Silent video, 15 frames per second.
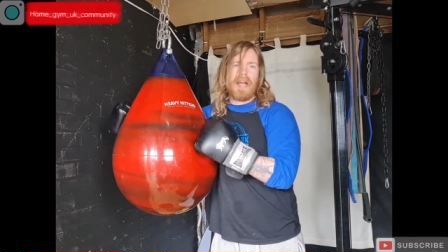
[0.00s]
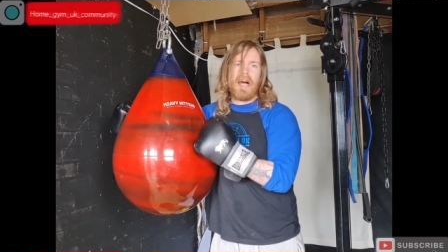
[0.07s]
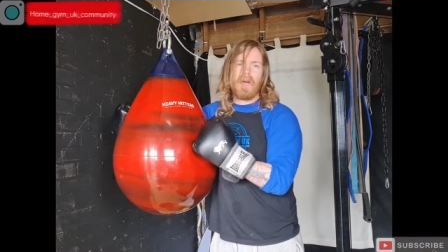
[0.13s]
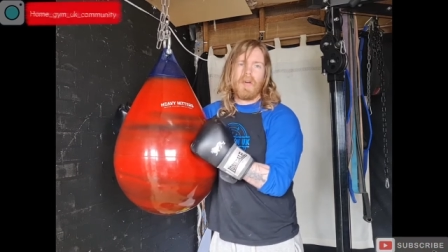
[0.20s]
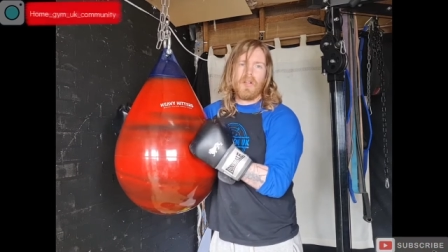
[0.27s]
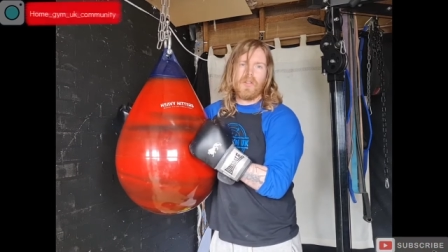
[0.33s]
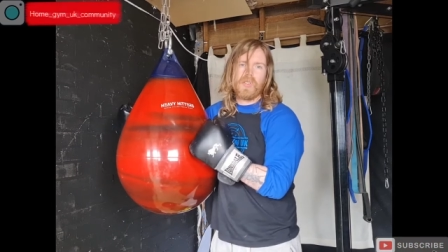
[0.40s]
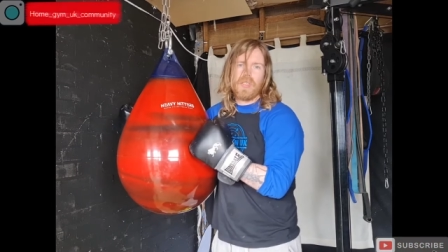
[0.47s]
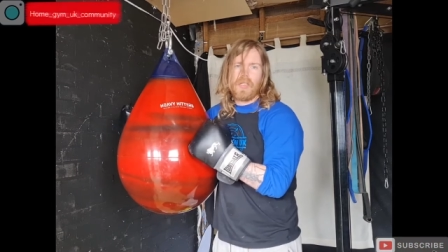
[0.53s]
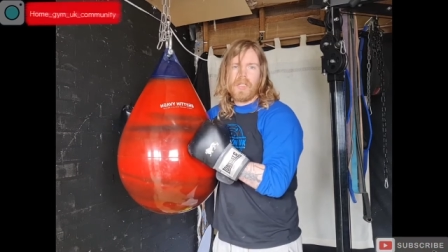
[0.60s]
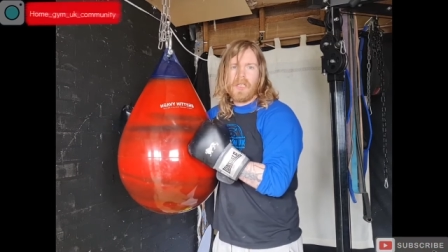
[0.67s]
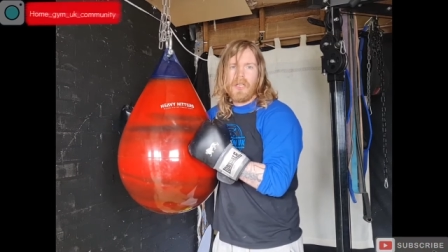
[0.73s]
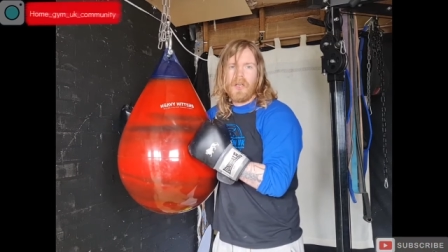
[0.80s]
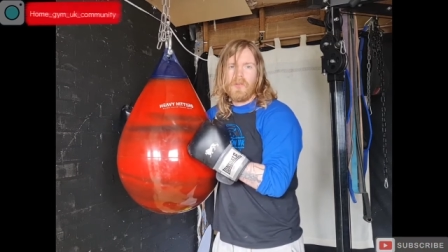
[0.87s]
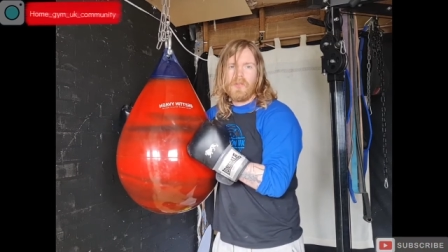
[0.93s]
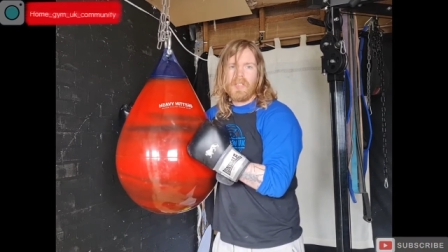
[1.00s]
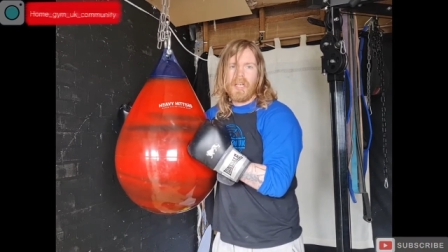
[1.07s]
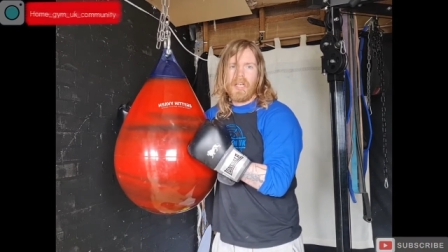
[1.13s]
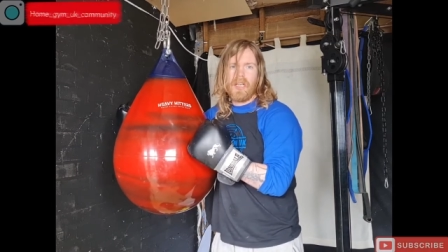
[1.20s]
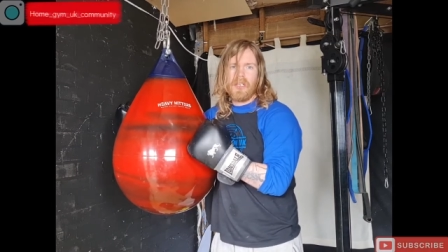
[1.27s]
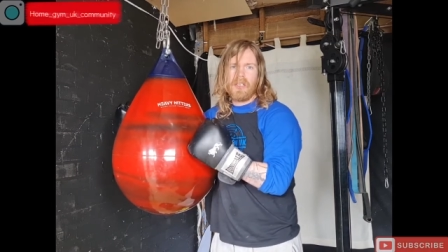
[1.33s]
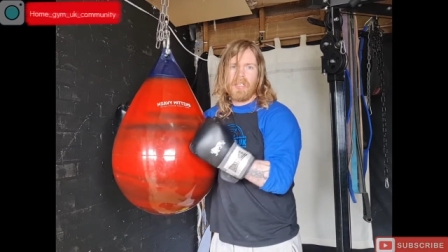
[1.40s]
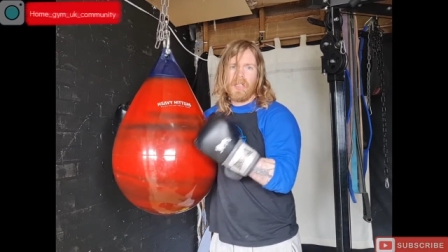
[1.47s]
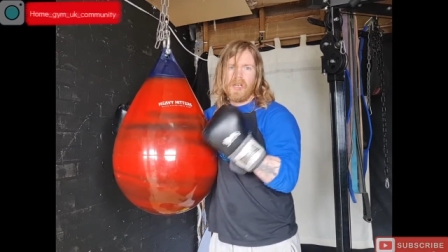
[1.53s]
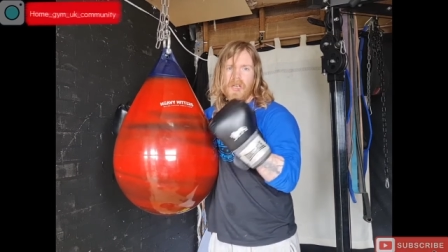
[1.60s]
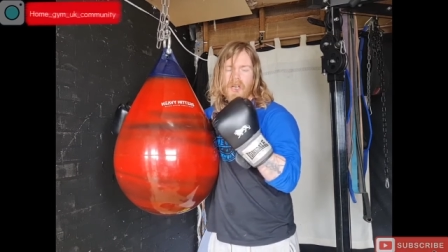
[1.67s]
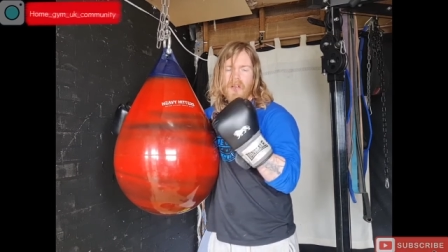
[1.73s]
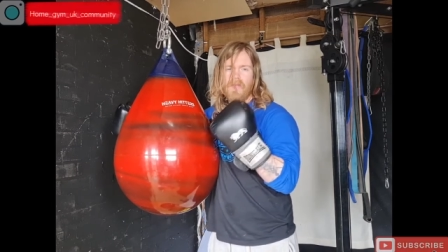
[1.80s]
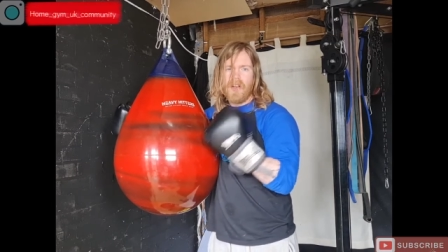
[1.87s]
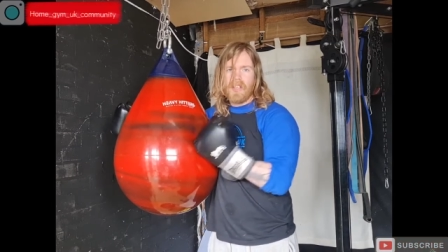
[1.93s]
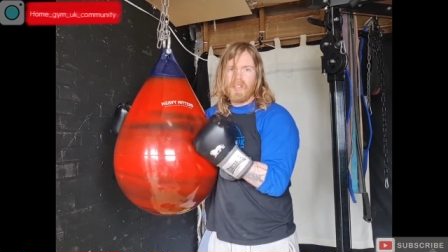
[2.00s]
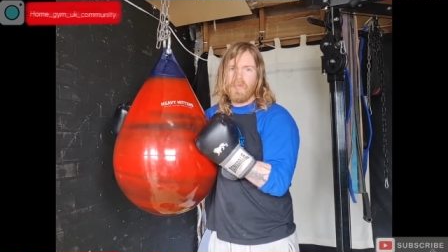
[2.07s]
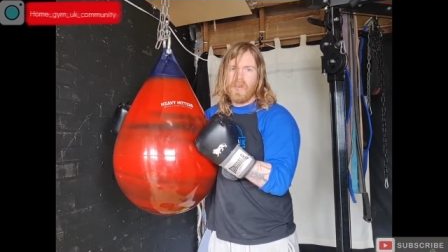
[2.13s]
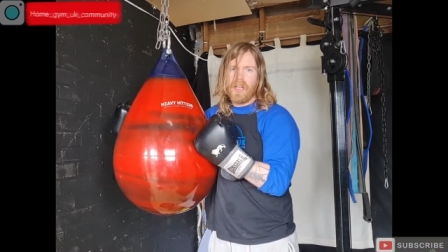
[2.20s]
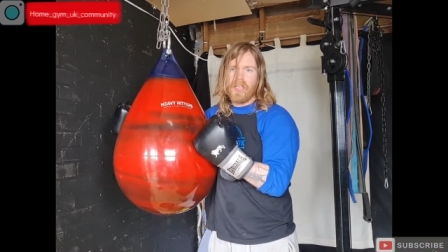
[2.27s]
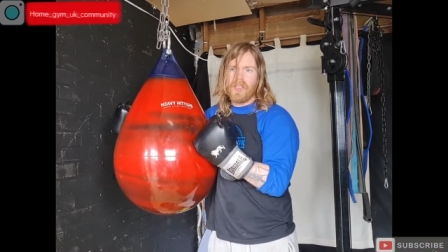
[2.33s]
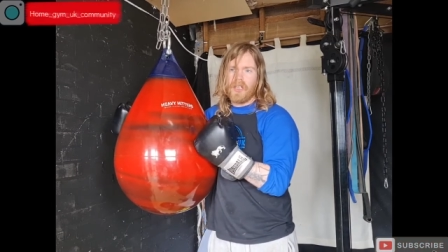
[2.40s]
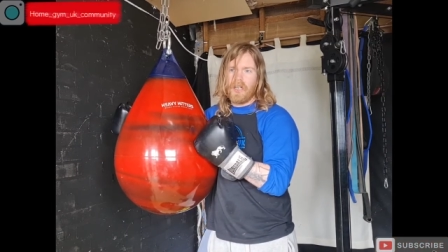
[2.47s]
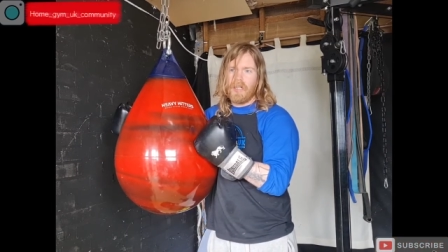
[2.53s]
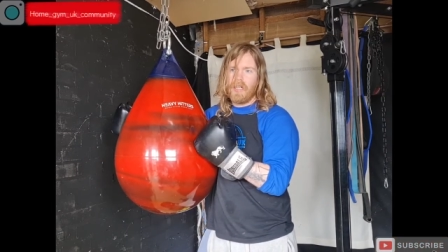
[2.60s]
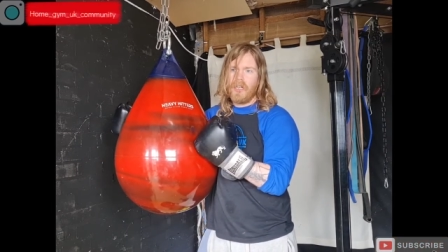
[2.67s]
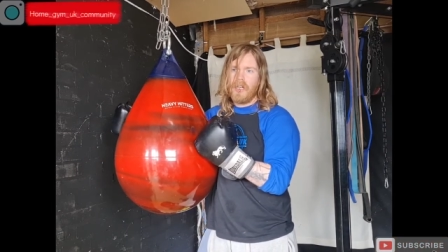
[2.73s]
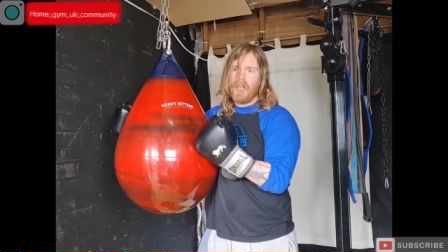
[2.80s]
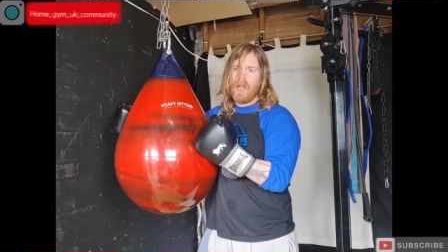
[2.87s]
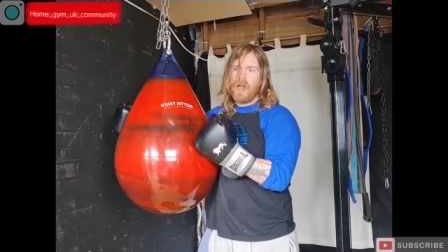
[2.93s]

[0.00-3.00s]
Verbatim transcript: who now constantly use these, there's a reason.